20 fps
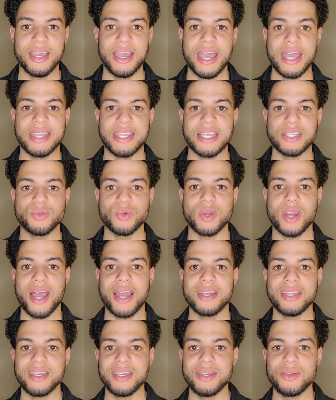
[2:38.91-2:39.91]
and that's what i
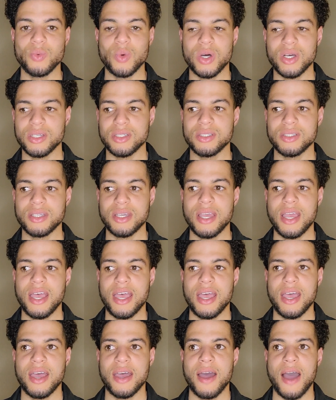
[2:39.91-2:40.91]
did was
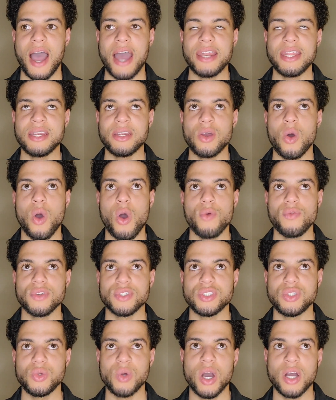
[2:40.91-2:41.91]
i didn't go over
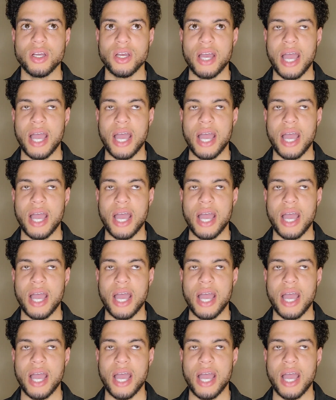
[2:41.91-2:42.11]
200